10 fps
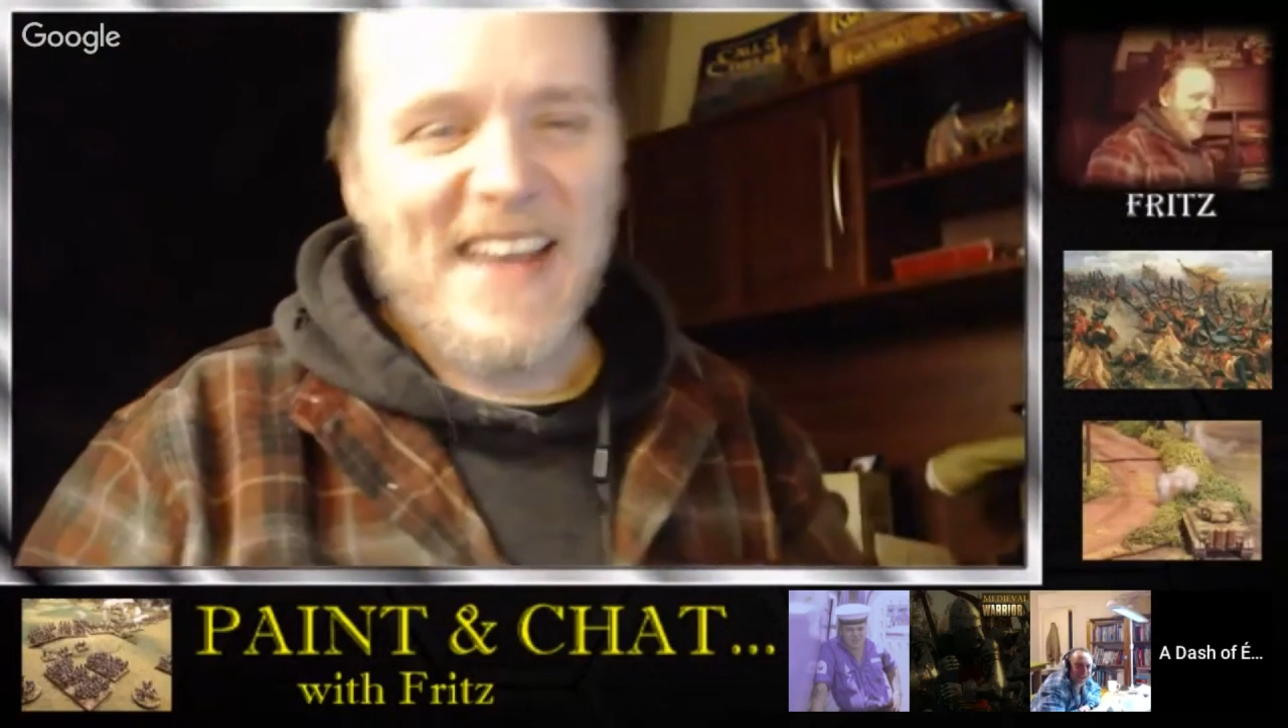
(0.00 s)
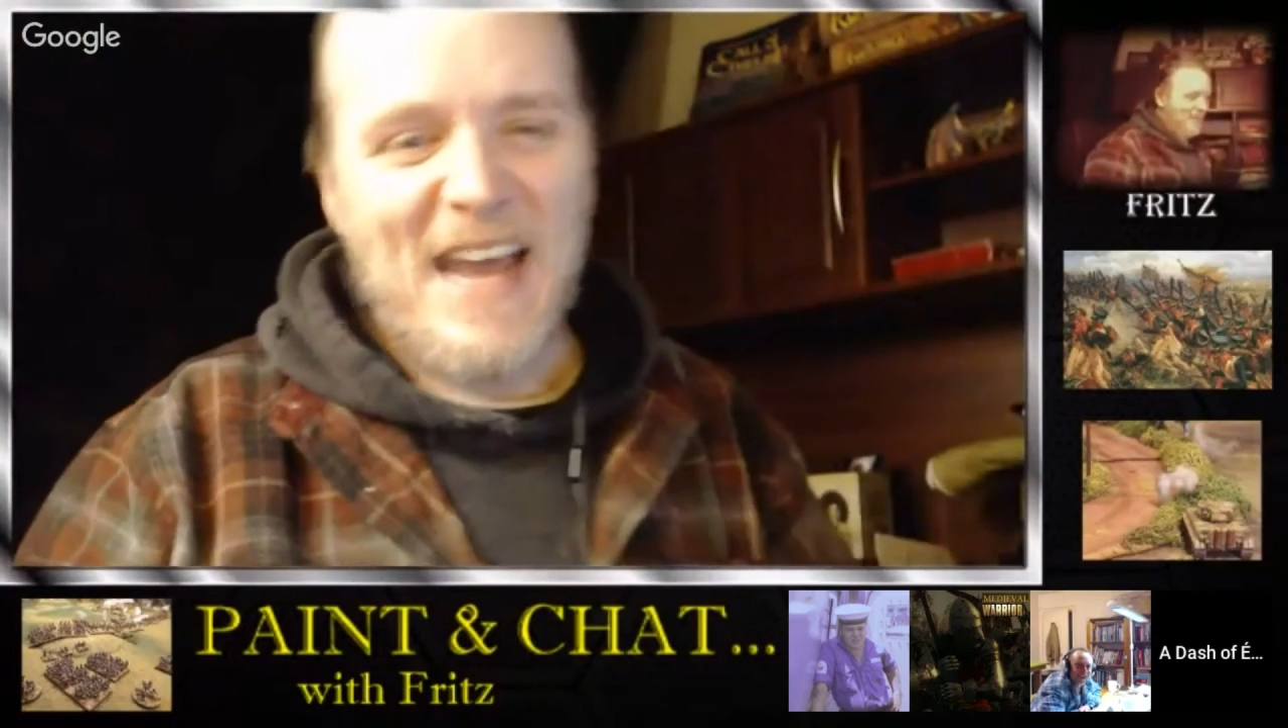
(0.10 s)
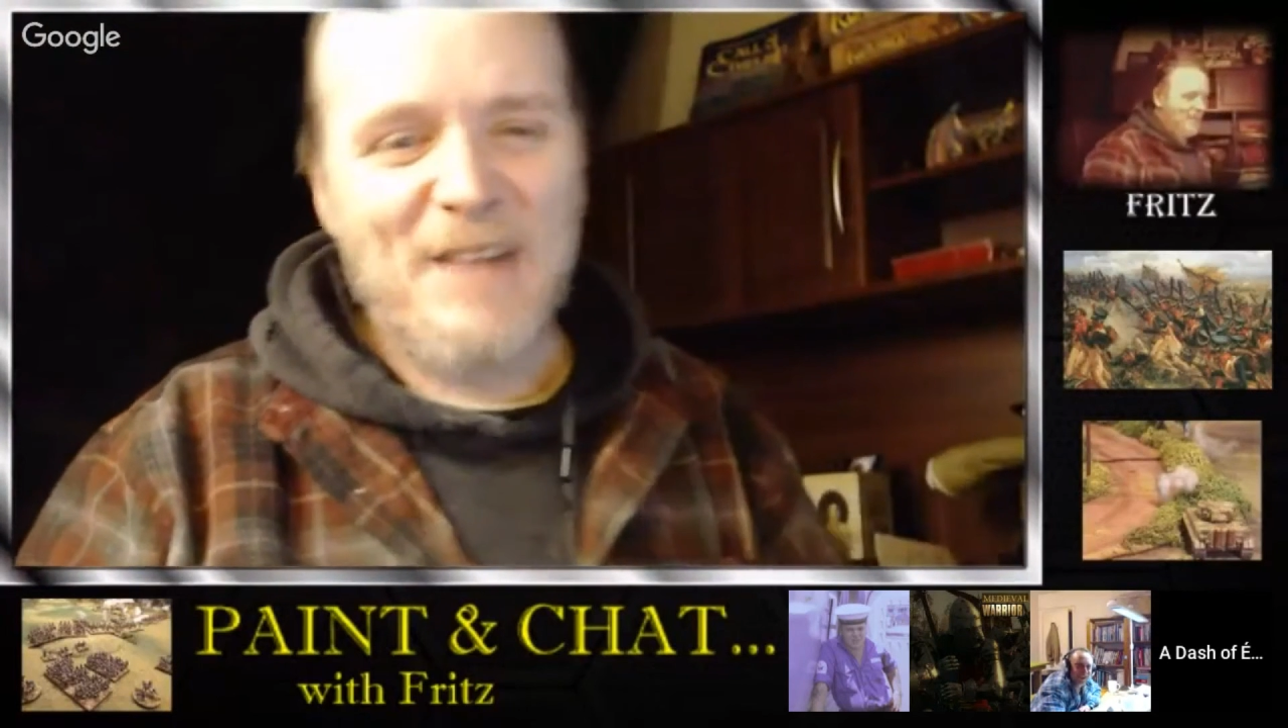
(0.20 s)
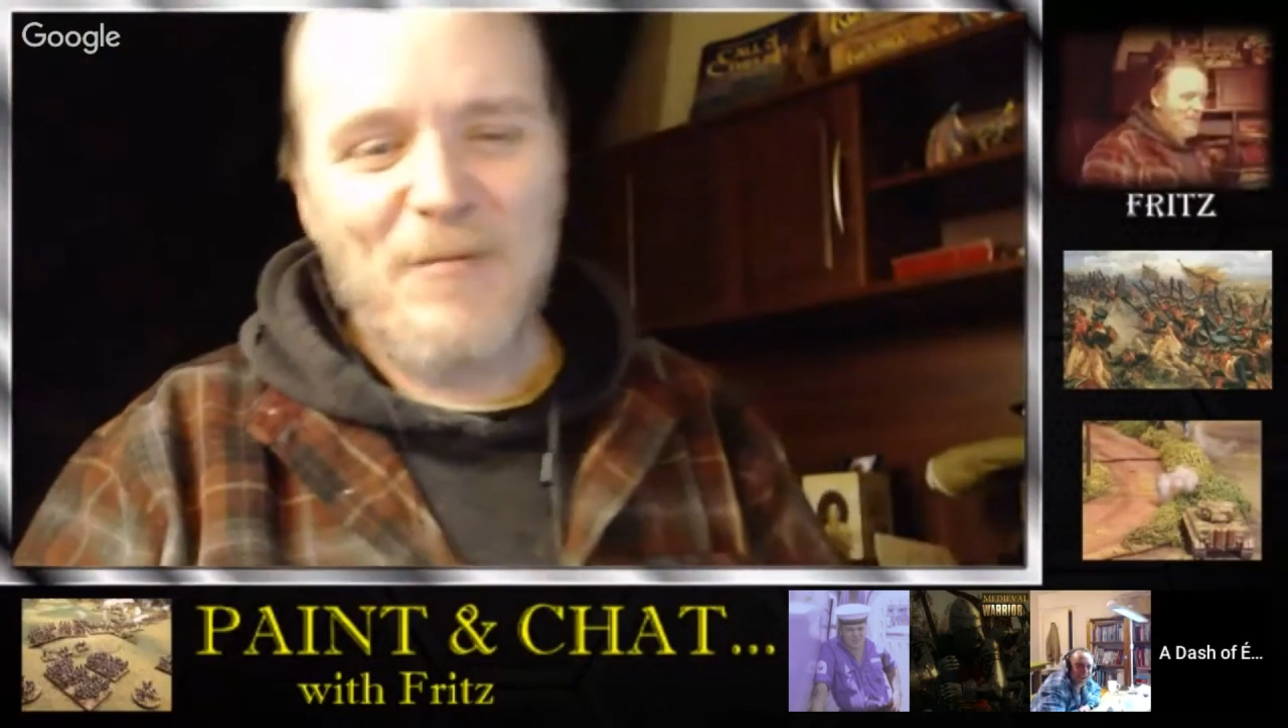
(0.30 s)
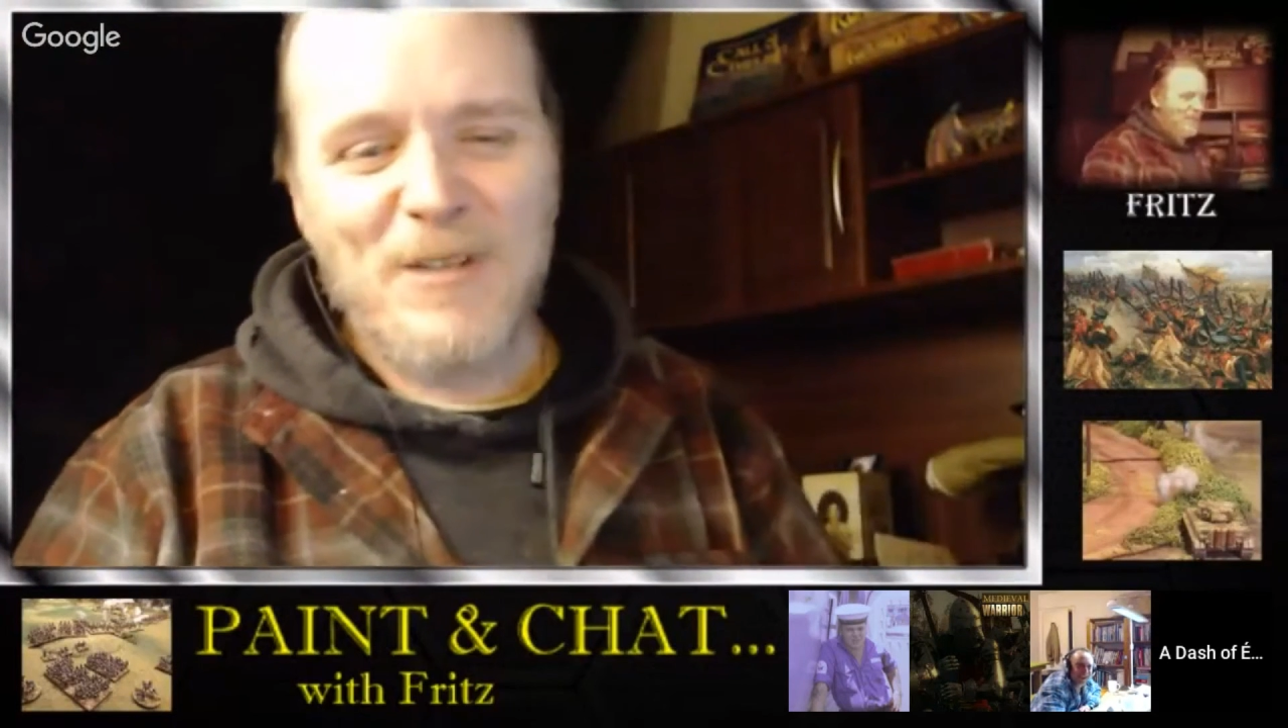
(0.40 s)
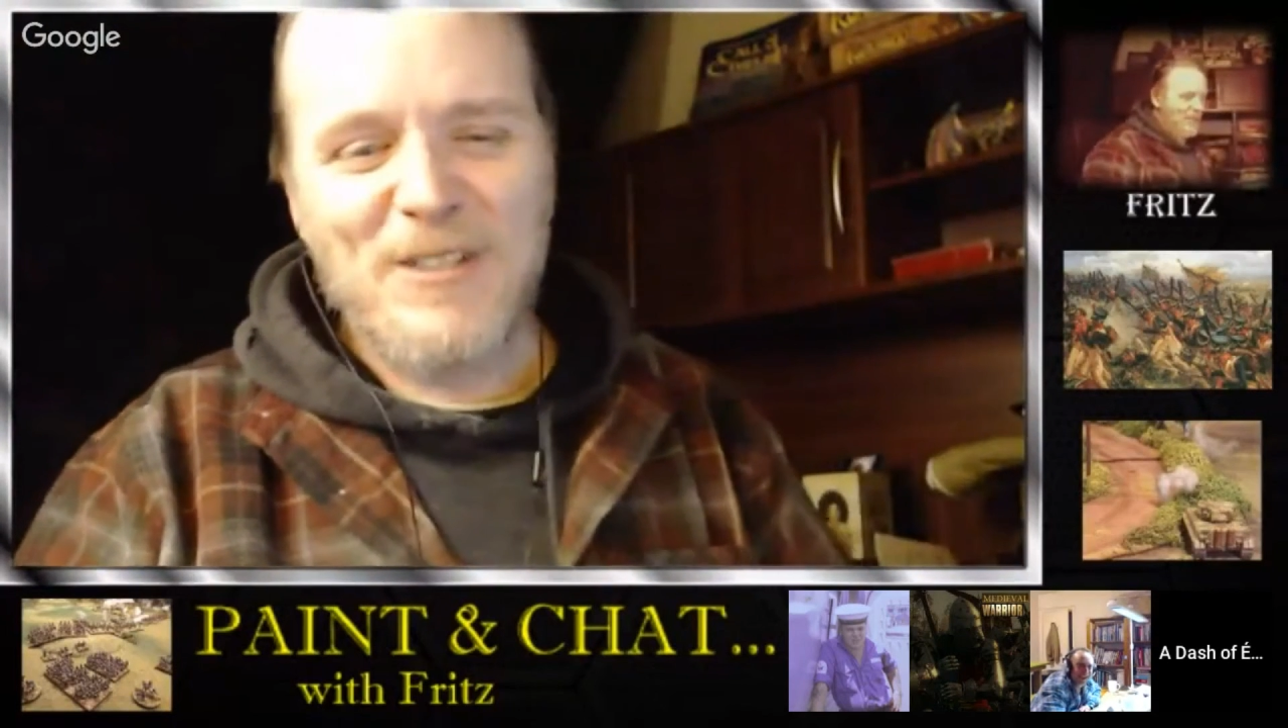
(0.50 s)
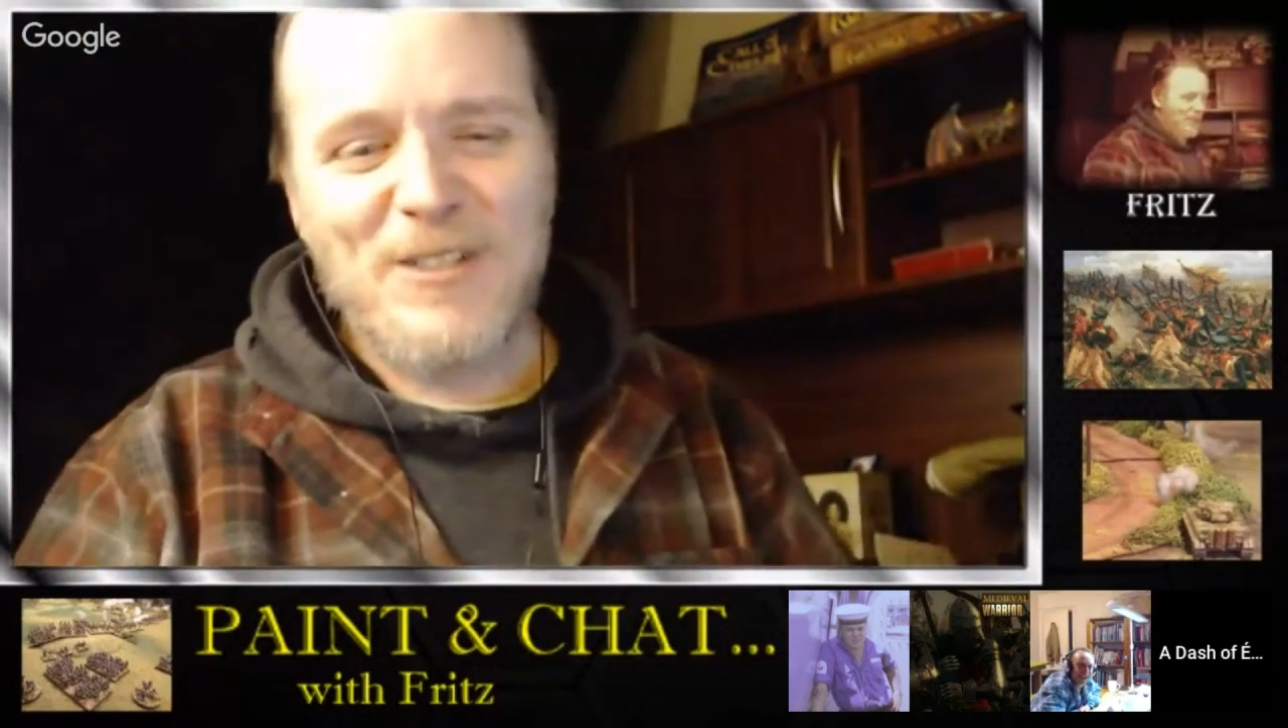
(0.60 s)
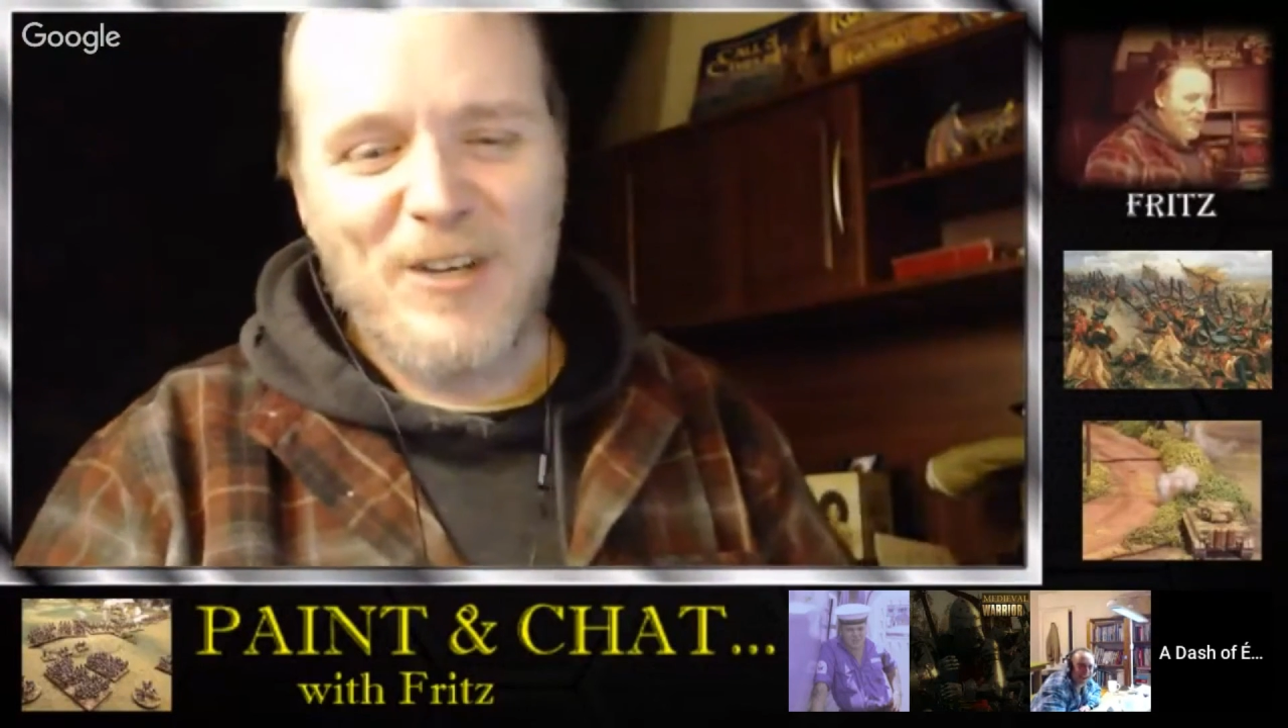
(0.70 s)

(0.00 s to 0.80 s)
And wouldn't